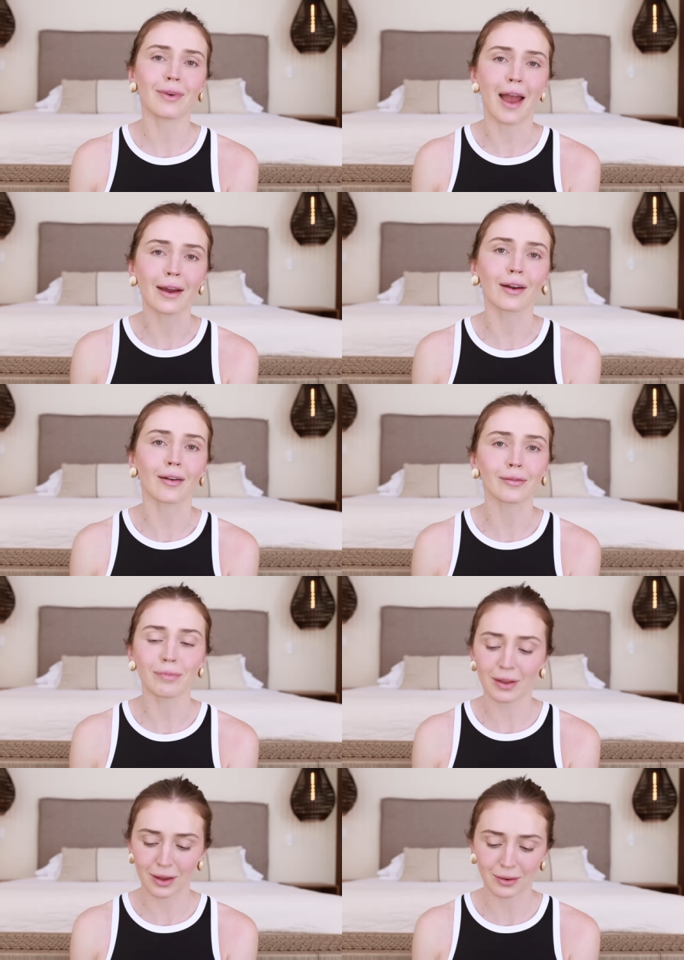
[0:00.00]
haggard
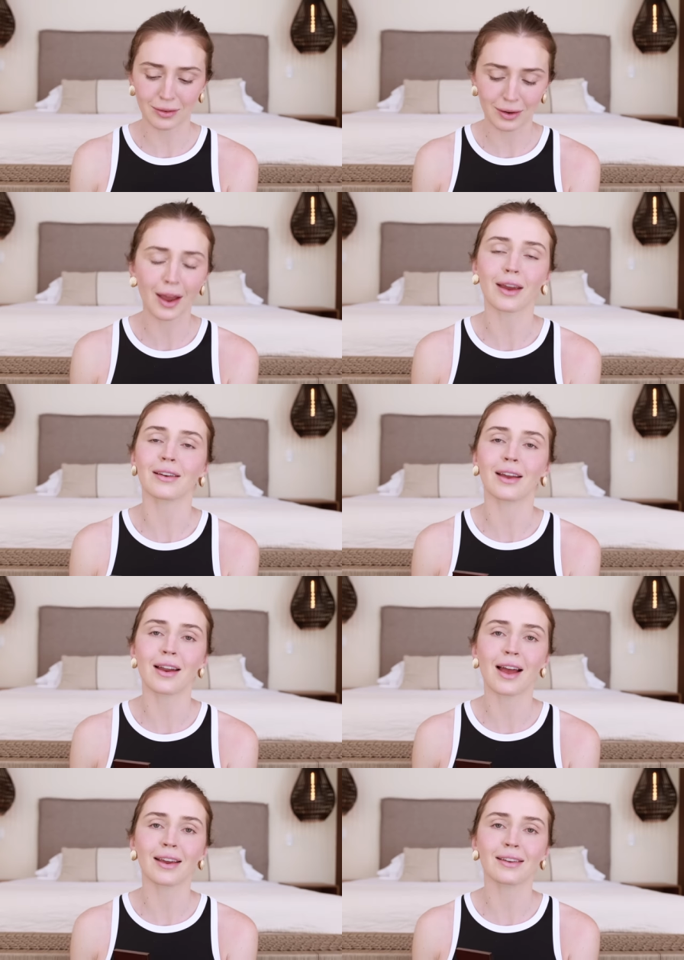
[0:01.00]
by the end of the night,
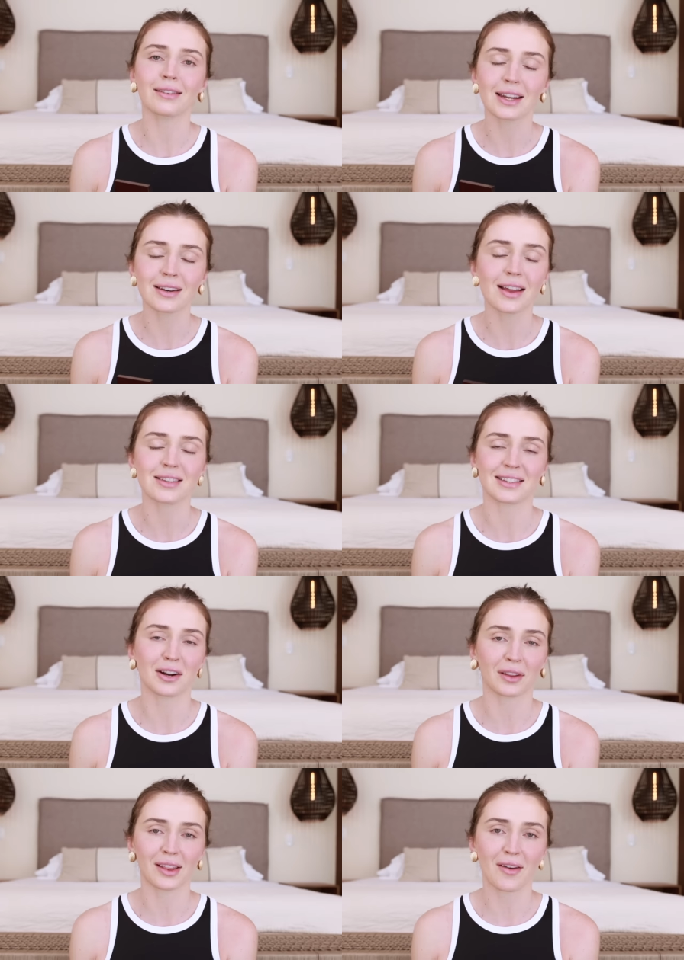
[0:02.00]
and I didn't
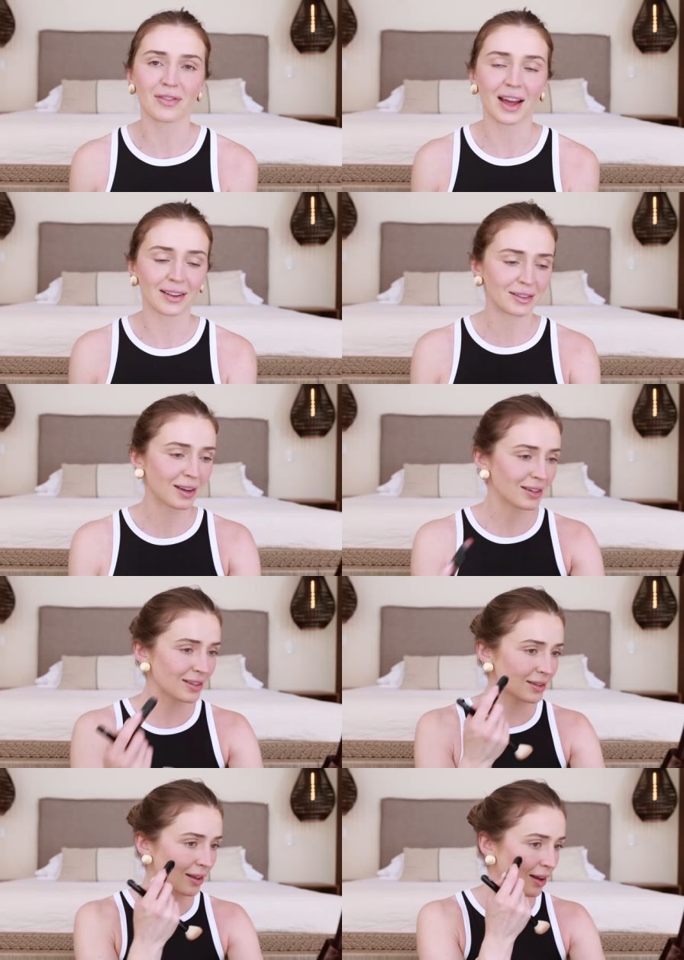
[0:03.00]
necessarily love that. So I
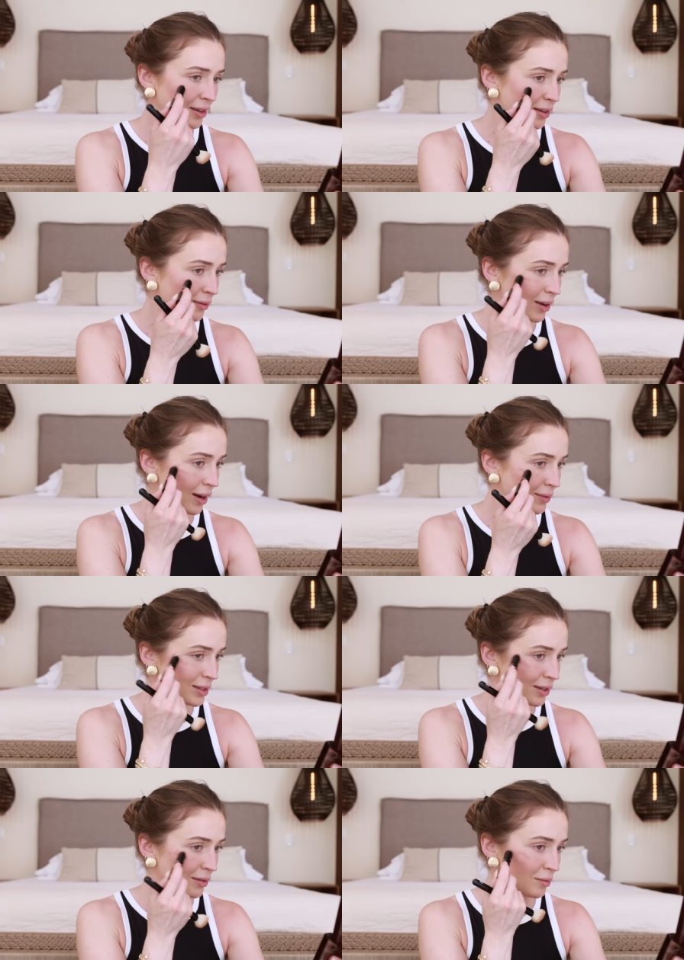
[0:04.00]
just thought, you know what, I'm
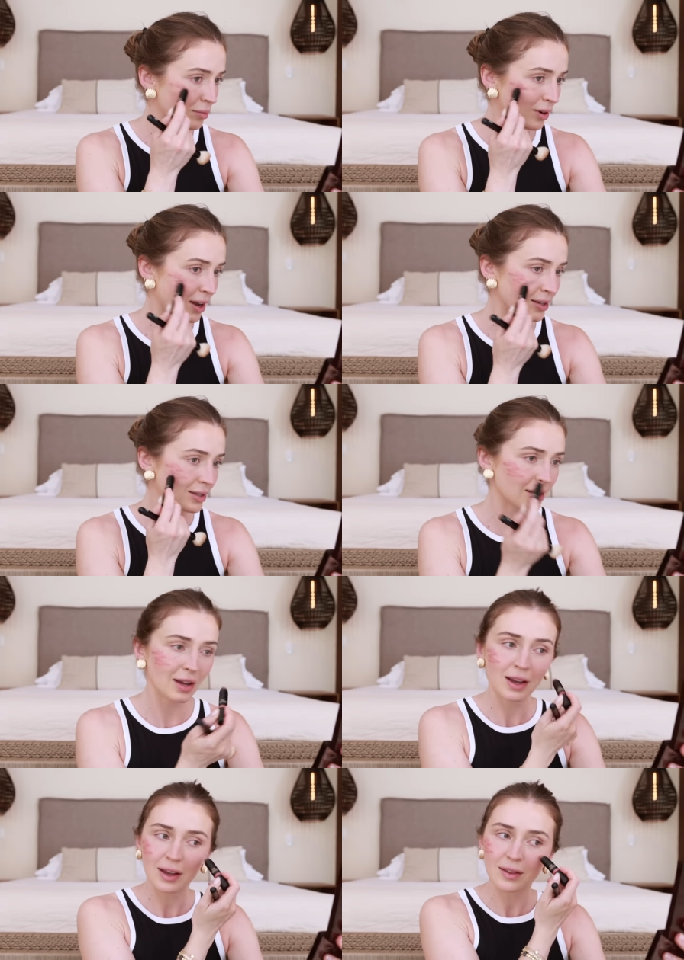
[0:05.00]
just gonna embrace
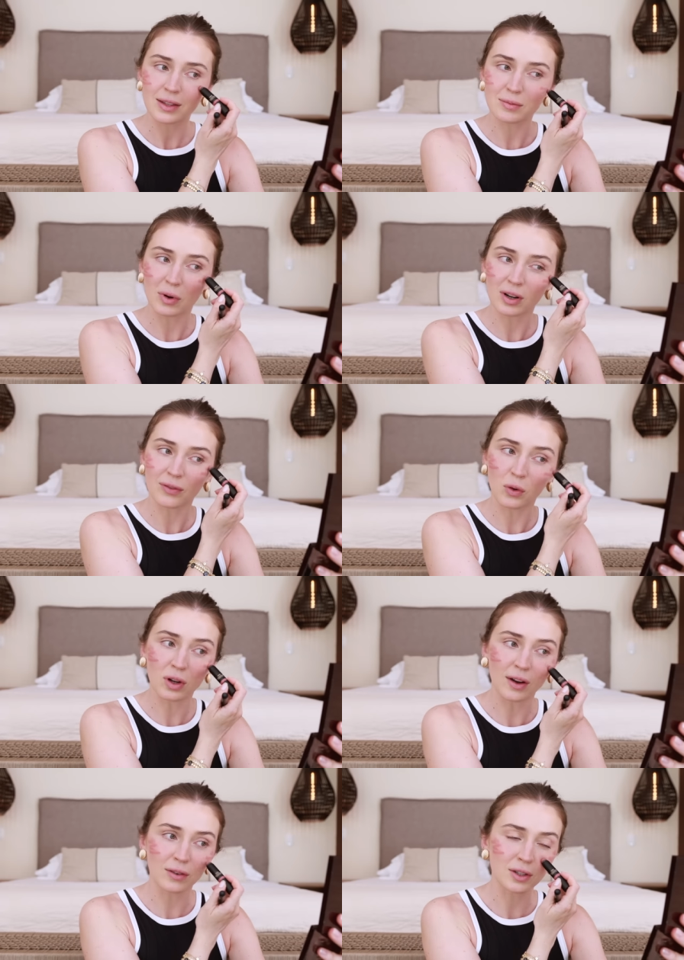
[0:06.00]
this more full
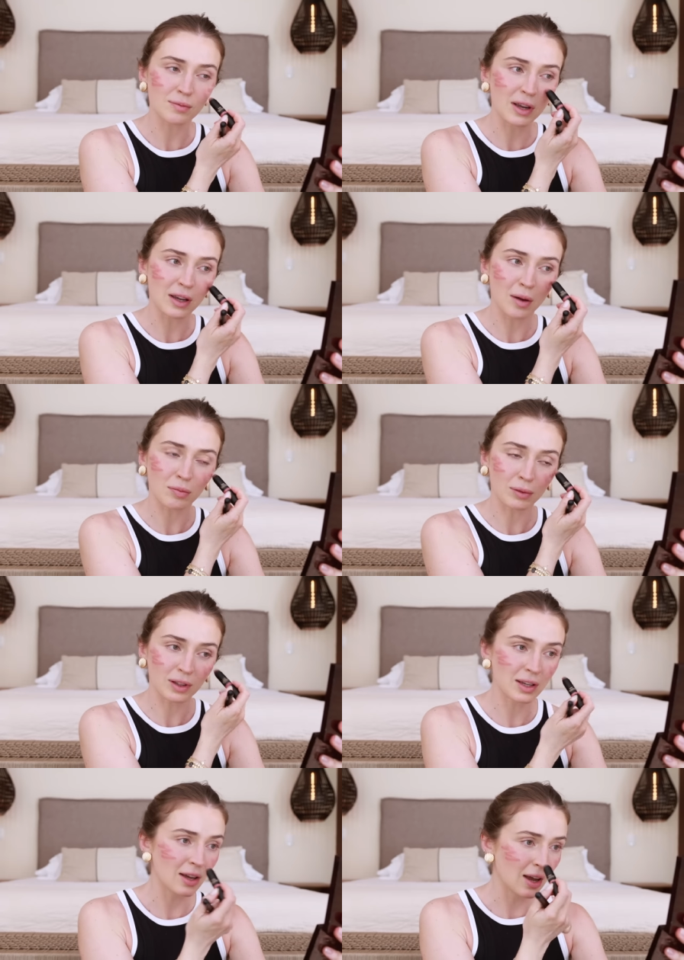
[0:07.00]
coverage makeup,
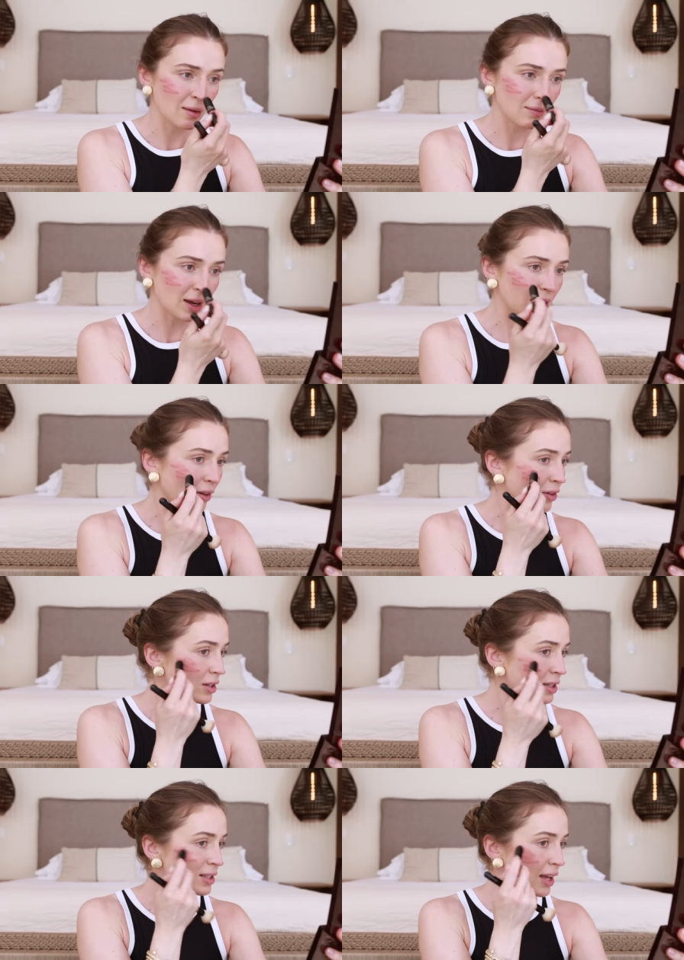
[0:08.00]
really make an
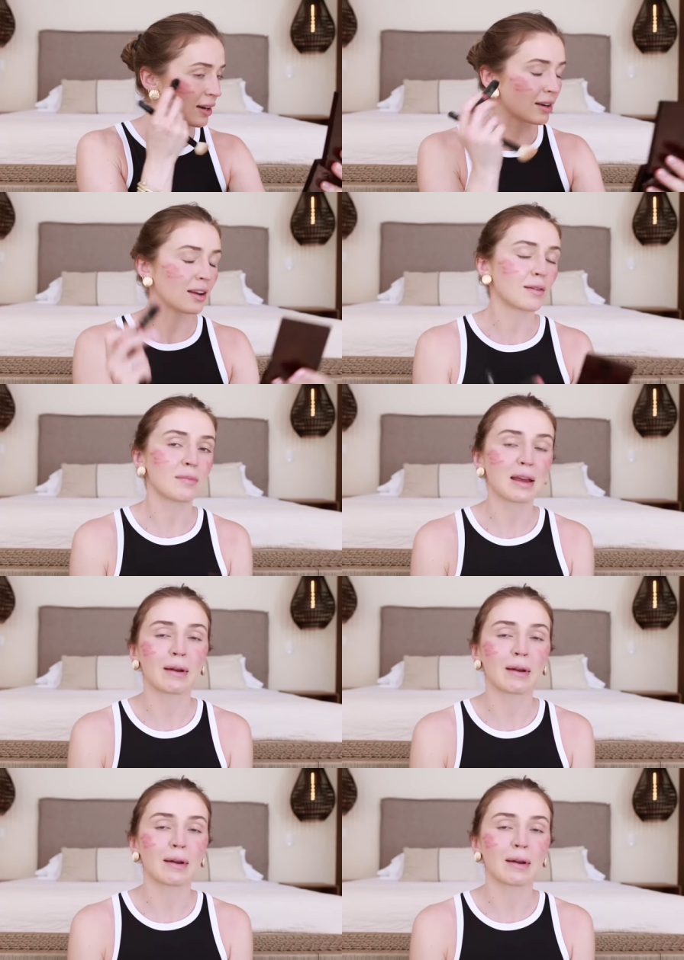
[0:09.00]
effort to set it in and make